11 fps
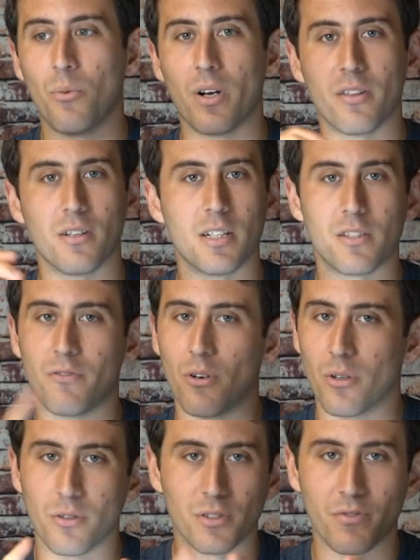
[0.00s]
whether it's
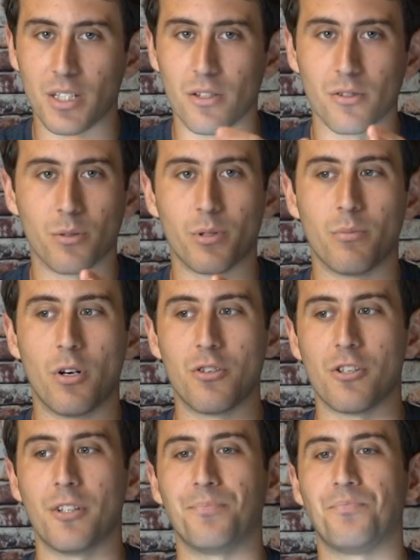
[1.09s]
photos, videos, or
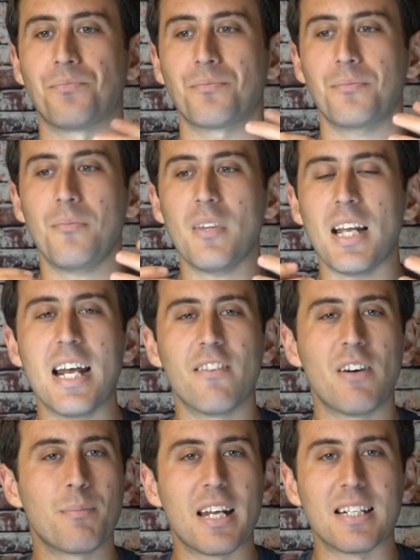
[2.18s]
promotion. And if
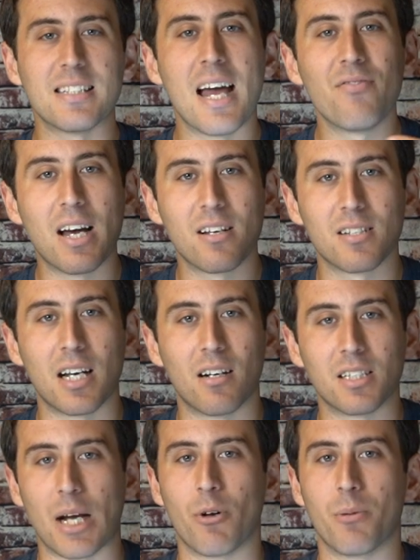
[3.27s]
I'm getting $10,000,
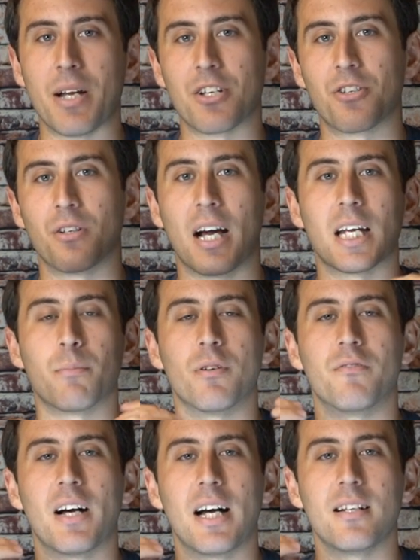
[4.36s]
I want to make sure I can
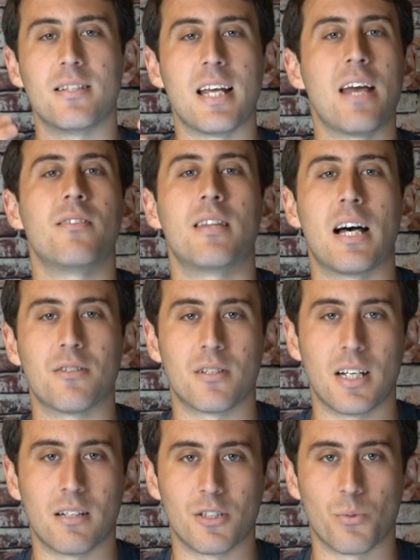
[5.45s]
provide
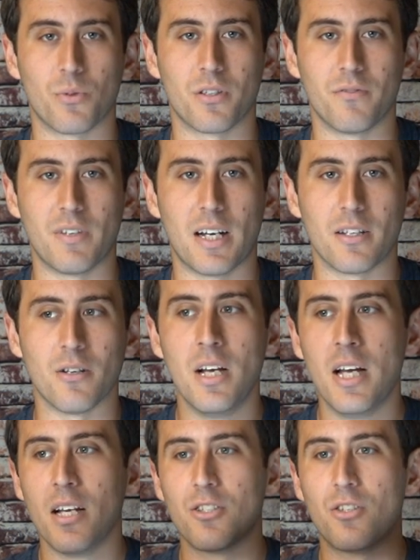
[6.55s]
$10,000 worth of value.
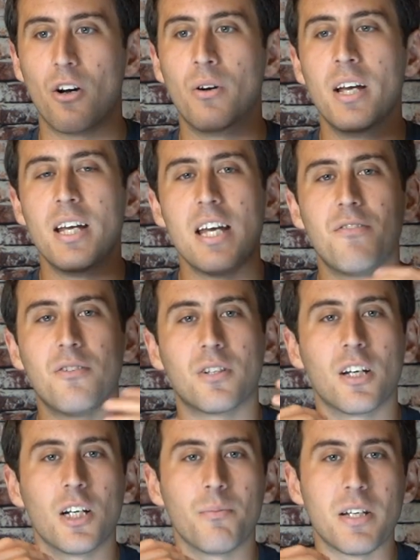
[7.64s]
So if you're going to